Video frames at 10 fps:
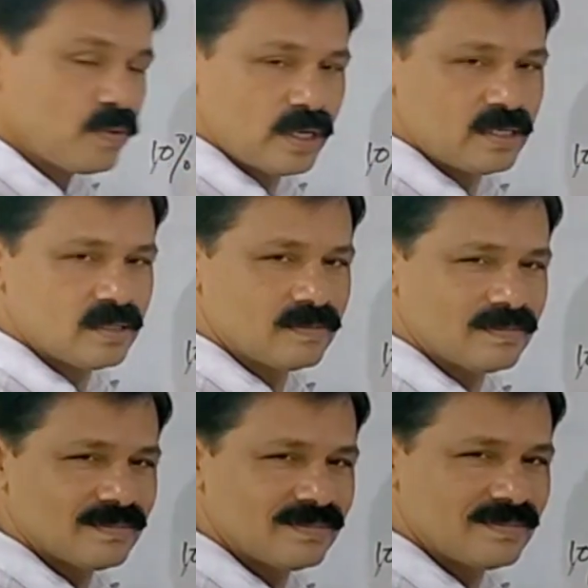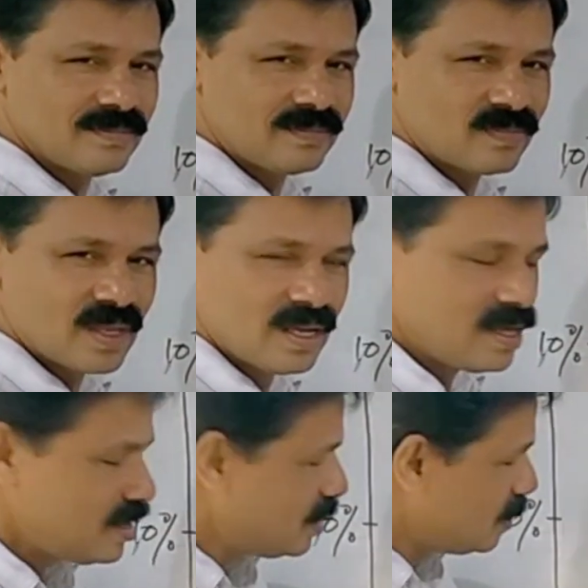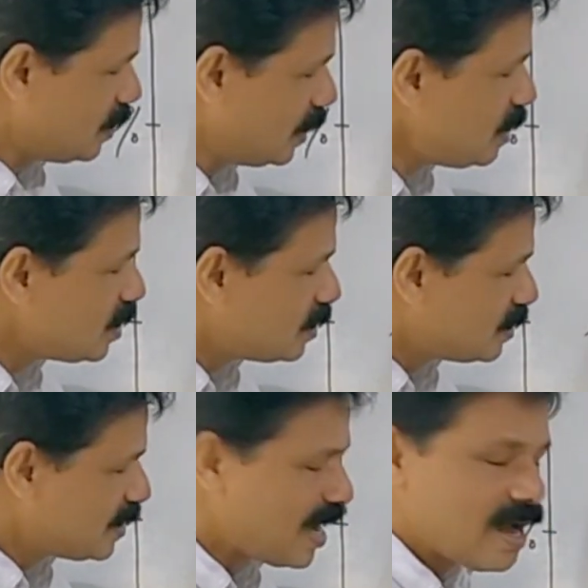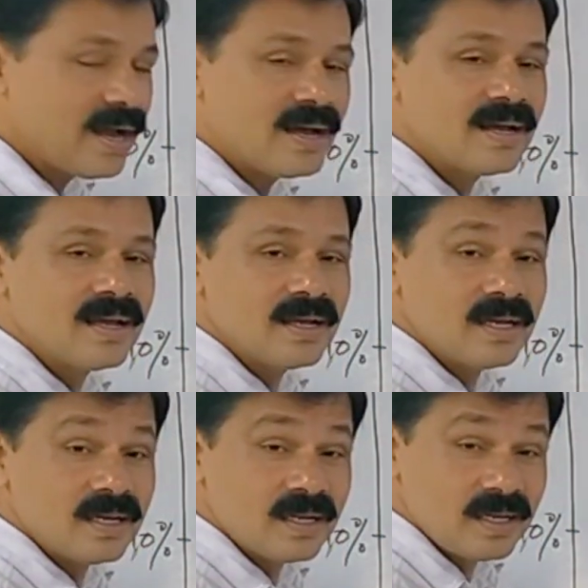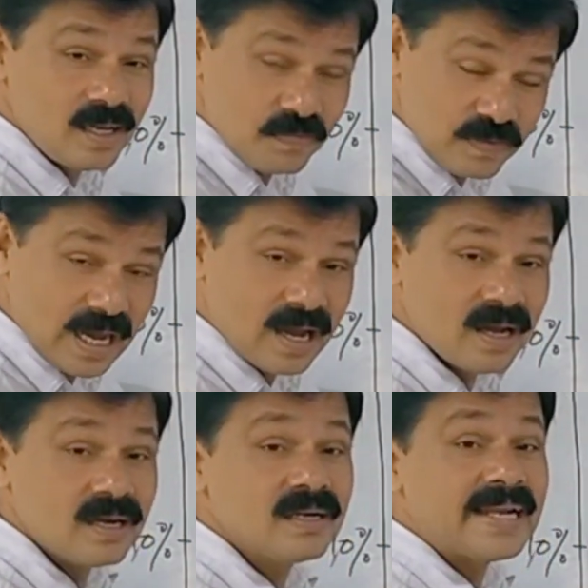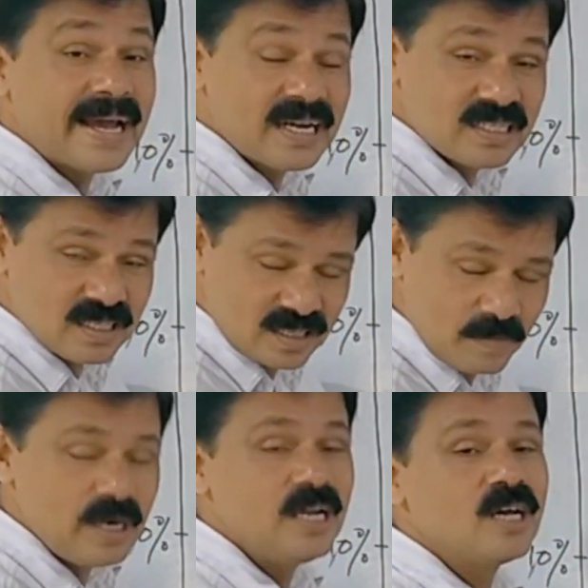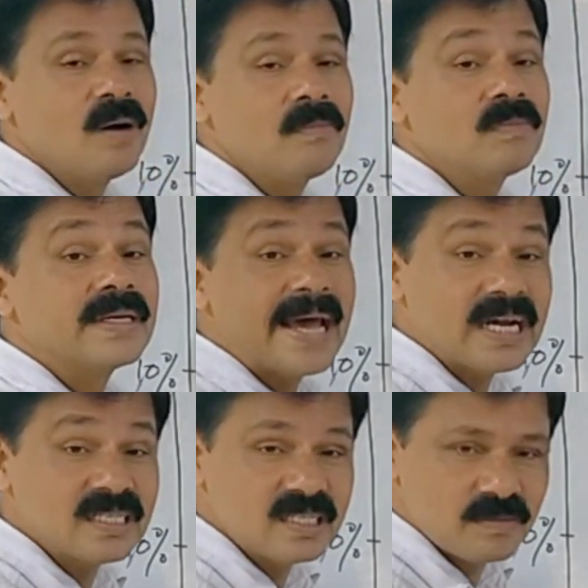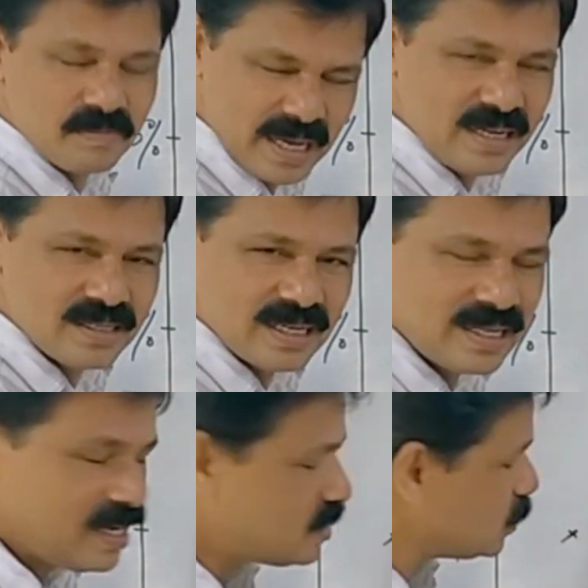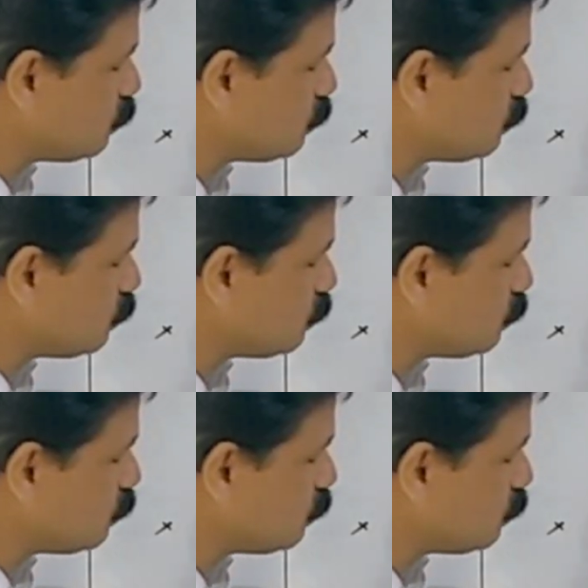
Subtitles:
point. Ready? Yeah. If the taxable income, tax base increases